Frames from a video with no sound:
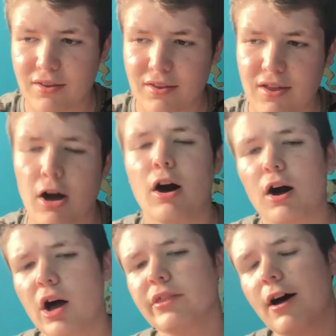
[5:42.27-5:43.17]

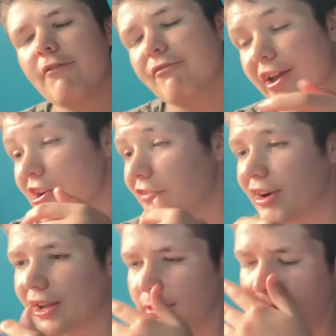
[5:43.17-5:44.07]
I
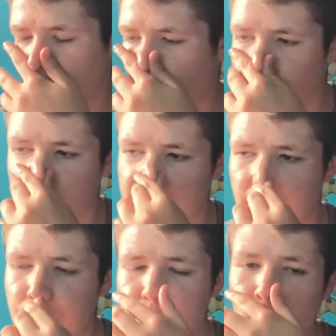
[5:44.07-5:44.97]
reckon that one was over the
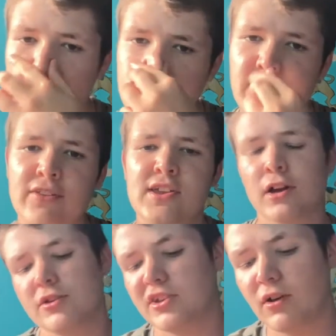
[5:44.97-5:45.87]
moon. Probably because he
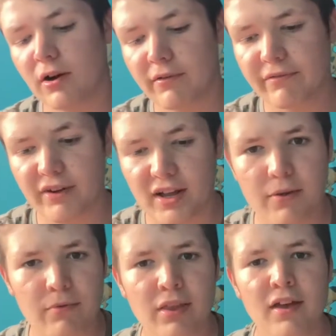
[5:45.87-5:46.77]
knows he got a
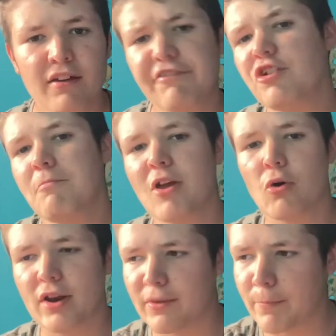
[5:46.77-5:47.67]
fucking few
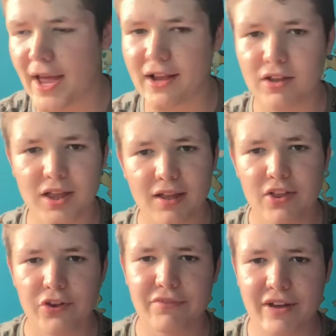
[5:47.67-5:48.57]
mil in his bank
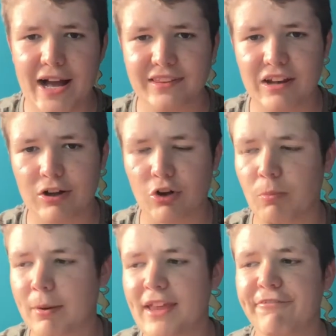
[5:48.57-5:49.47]
just for acting like a
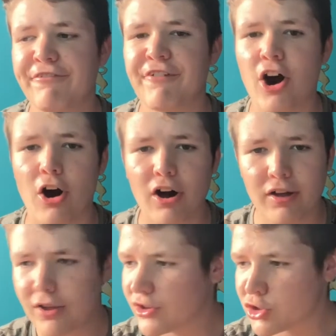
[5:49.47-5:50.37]
complete fart,
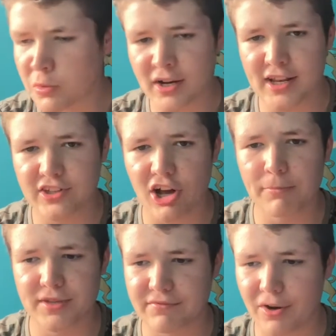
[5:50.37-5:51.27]
swinging his
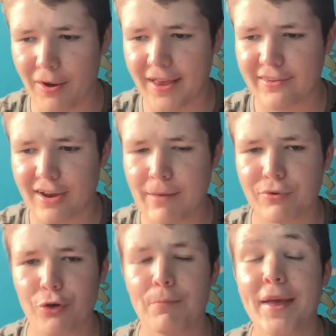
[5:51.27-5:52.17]
arms everywhere. It's an
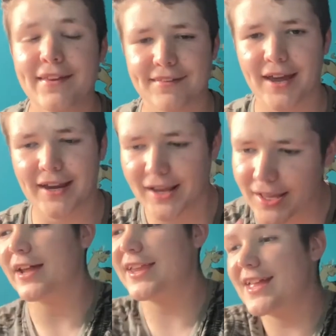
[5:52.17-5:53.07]
absolute piss take.
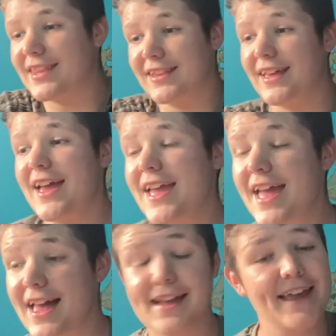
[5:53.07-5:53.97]
At the end of the day,
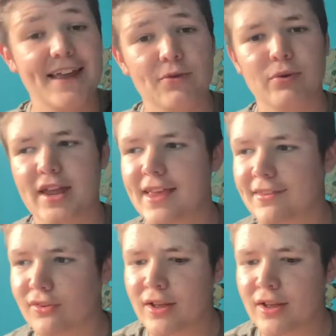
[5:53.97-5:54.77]
it is what it is.